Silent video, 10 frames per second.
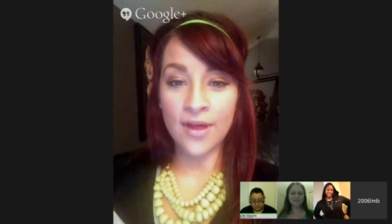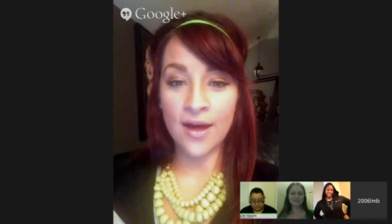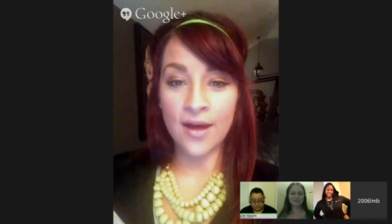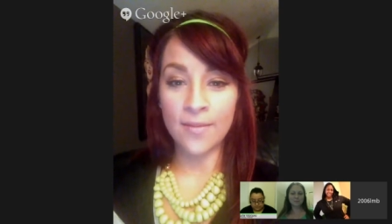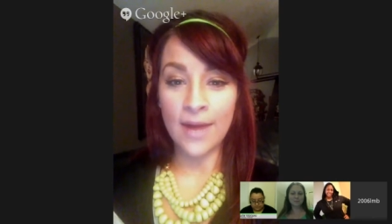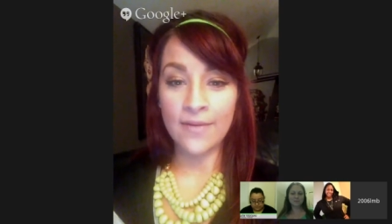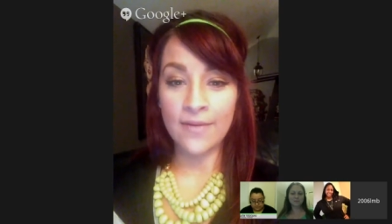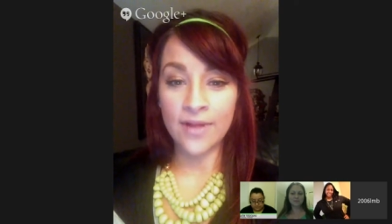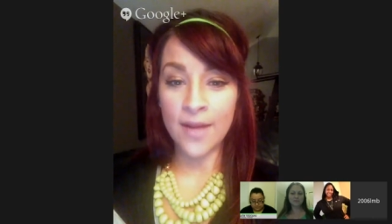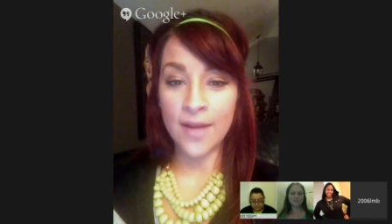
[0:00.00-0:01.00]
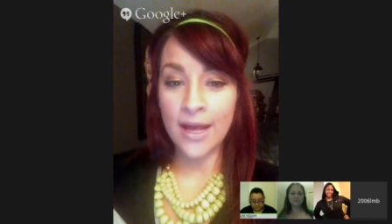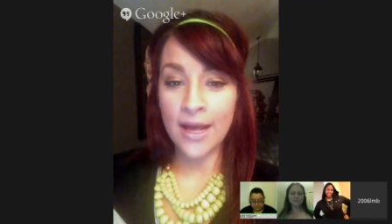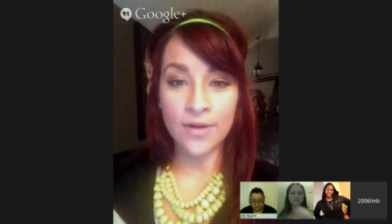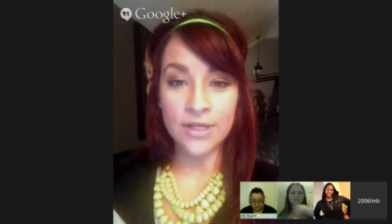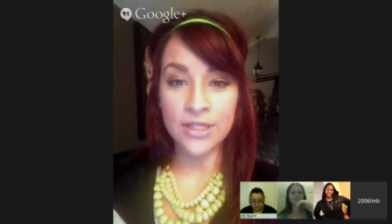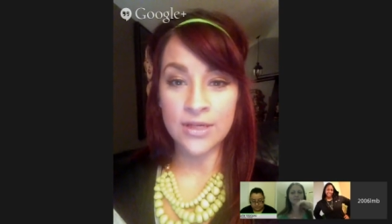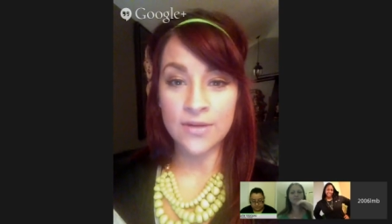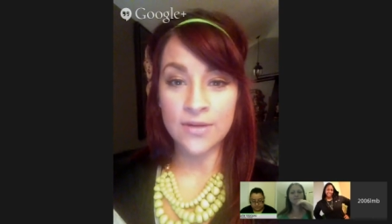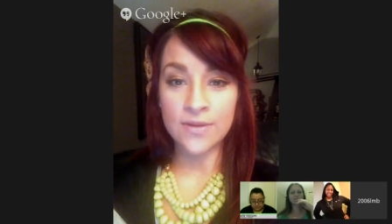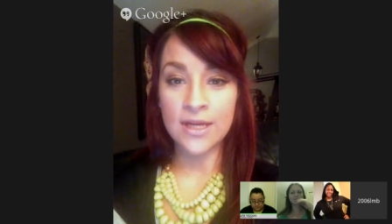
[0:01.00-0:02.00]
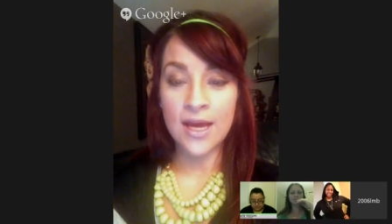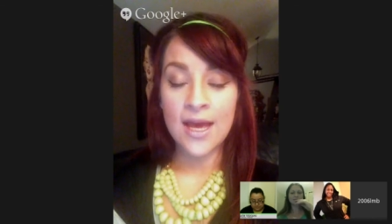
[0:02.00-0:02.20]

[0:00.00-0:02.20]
I have a lot of medical issues,